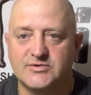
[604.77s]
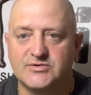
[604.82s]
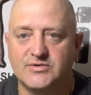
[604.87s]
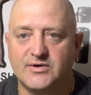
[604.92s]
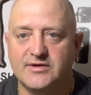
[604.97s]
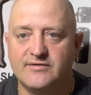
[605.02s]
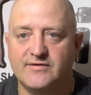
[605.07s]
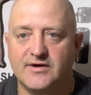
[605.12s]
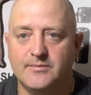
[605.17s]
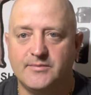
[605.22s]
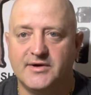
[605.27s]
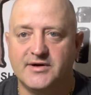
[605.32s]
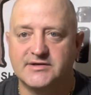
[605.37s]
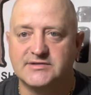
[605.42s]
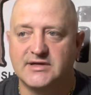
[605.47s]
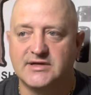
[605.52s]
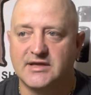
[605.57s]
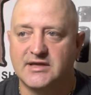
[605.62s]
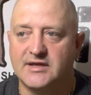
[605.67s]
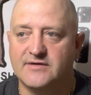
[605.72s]
25
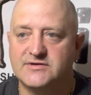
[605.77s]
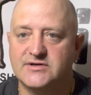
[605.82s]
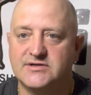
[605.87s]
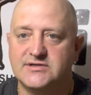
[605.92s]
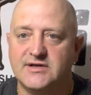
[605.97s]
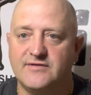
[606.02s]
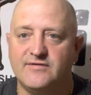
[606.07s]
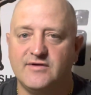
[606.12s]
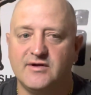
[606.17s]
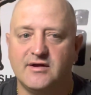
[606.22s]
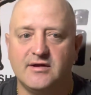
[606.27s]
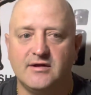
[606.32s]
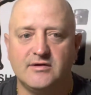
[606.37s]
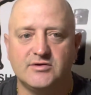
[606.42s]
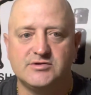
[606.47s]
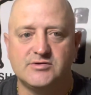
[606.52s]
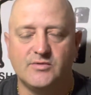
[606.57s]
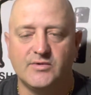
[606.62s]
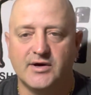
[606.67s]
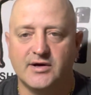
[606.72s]
bucks, a gift
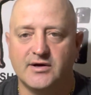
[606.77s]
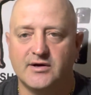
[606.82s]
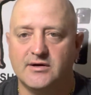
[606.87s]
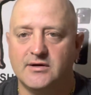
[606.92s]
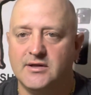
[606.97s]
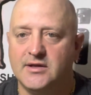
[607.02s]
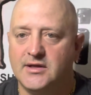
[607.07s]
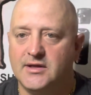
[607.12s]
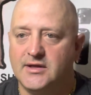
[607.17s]
certificate to where